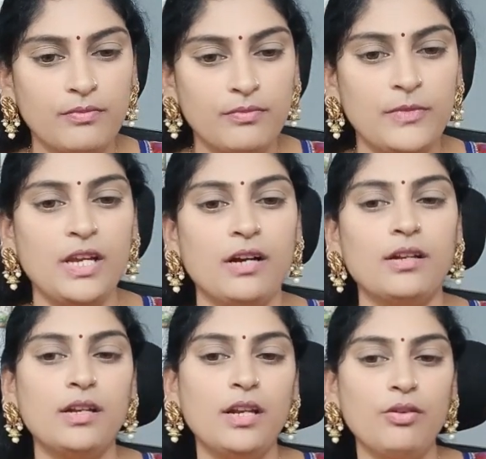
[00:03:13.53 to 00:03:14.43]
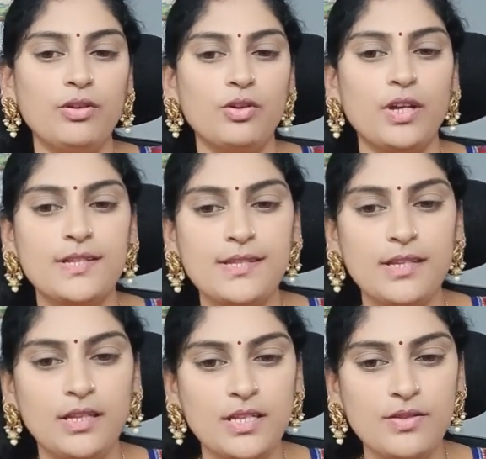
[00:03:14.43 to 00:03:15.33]
Yeah, now you can see
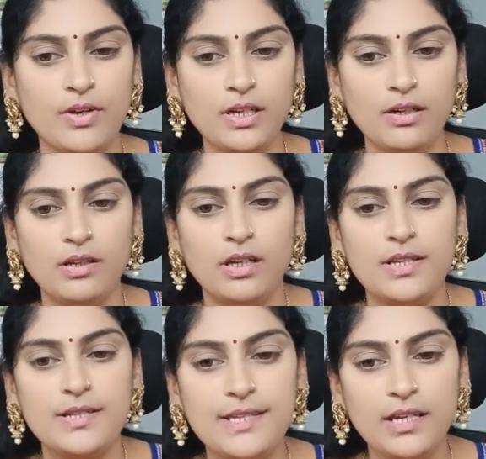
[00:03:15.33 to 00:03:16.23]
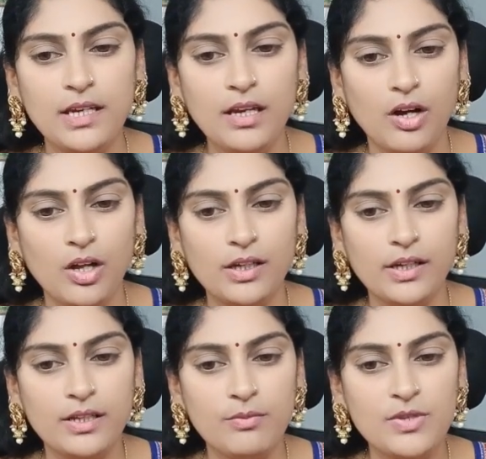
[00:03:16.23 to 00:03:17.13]
this one. Siri
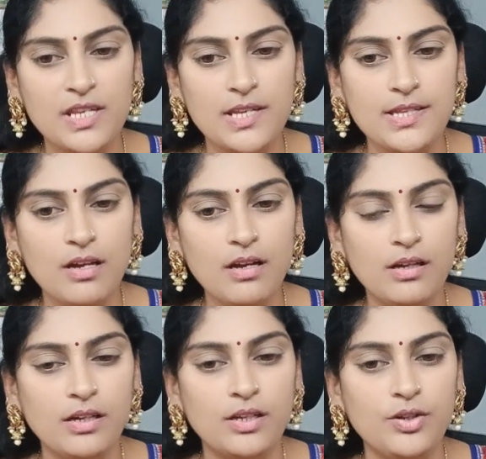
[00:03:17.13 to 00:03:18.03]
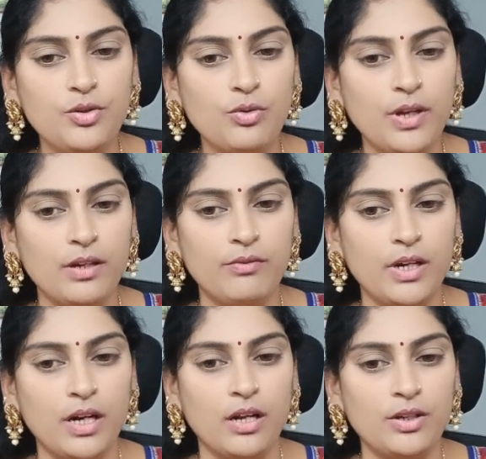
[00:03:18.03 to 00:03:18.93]
Algorithms is the
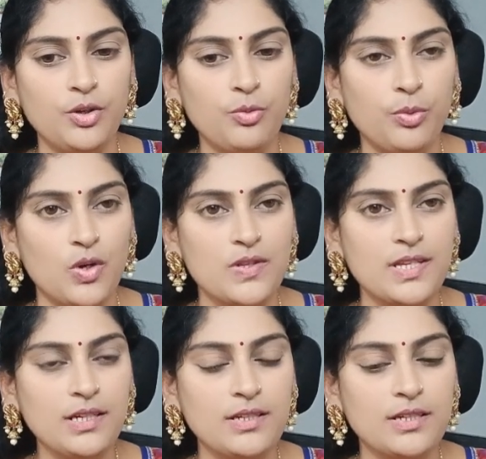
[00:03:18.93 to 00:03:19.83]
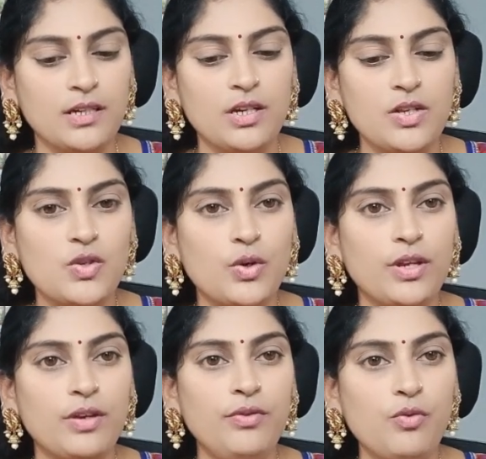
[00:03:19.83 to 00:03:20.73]
new project. So
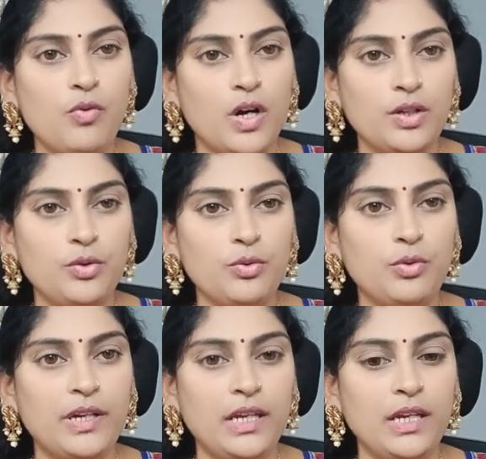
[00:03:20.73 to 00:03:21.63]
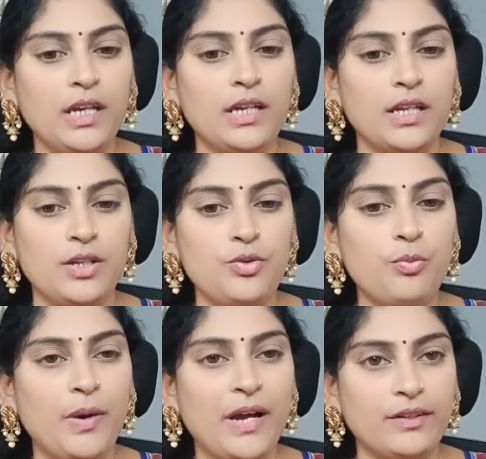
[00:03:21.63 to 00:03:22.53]
if you want to create a new
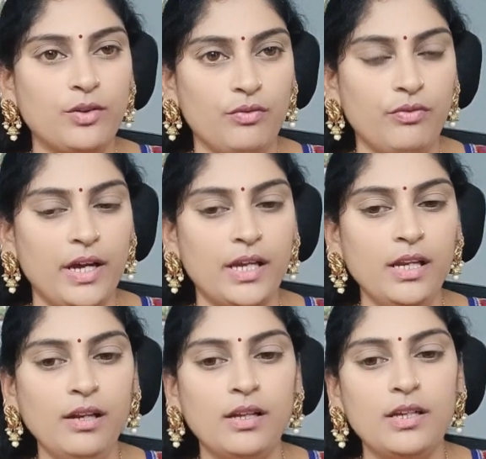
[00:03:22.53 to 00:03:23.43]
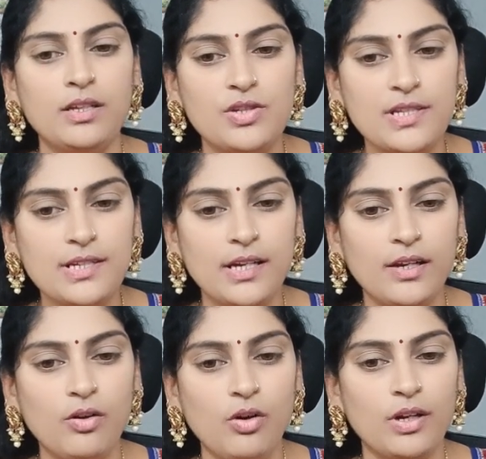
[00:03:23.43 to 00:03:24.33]
Python file, just click
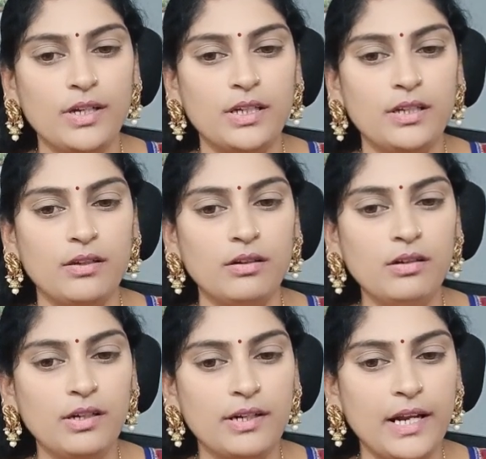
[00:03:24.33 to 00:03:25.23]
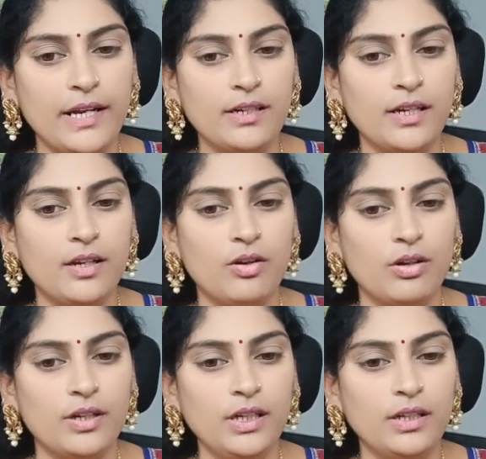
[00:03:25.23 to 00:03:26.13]
on it here, right click on
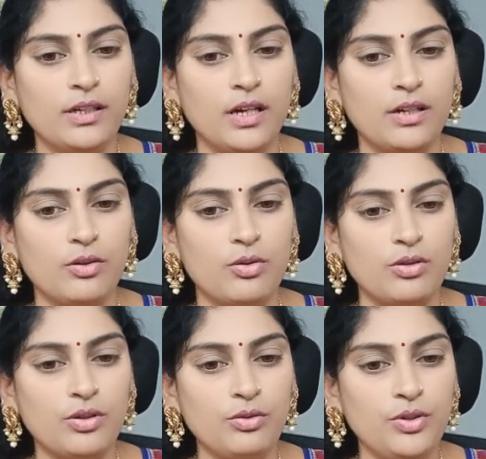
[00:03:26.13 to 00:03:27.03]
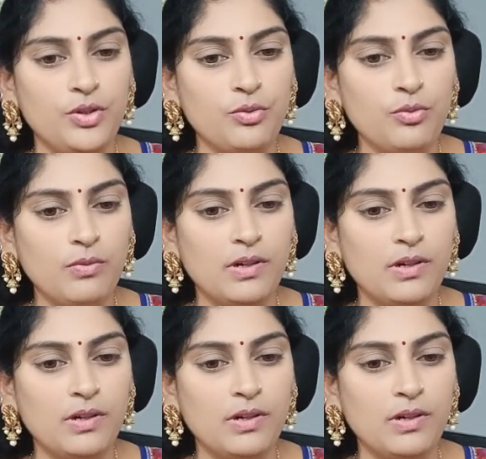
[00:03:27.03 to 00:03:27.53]
it and go to new,